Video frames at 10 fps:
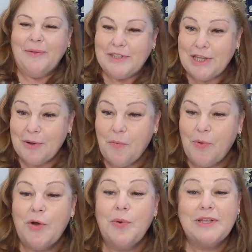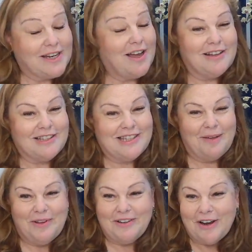So, we always start,
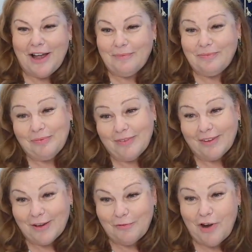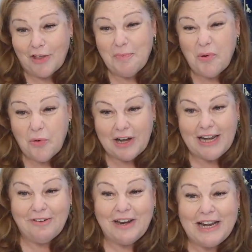Simon, um, rather
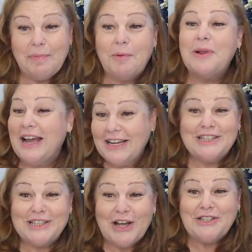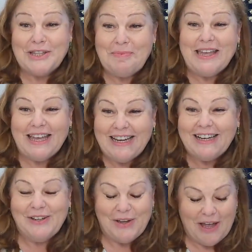boringly, really, but we like to start at the
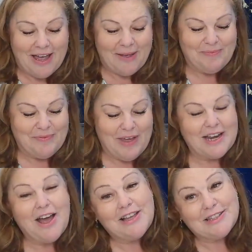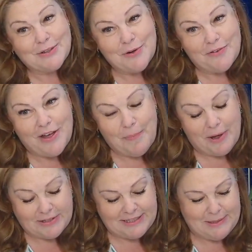beginning um, and ask all of our
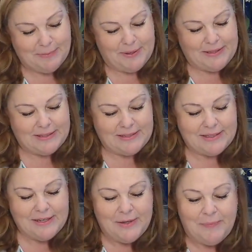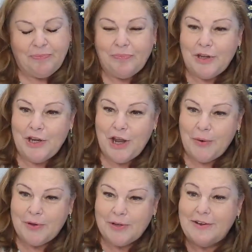participants, you know,
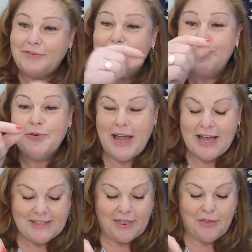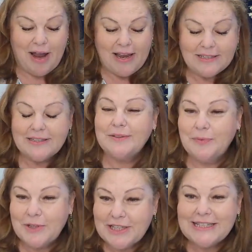because every story has a thread
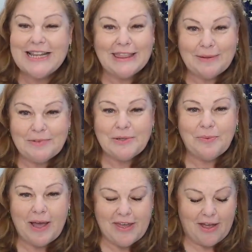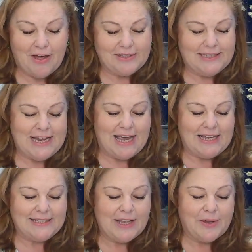which has led them to where they are today.
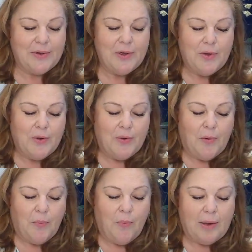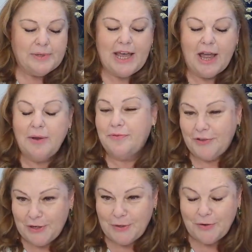So, where was home for
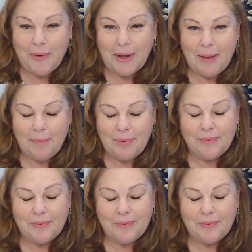you growing up?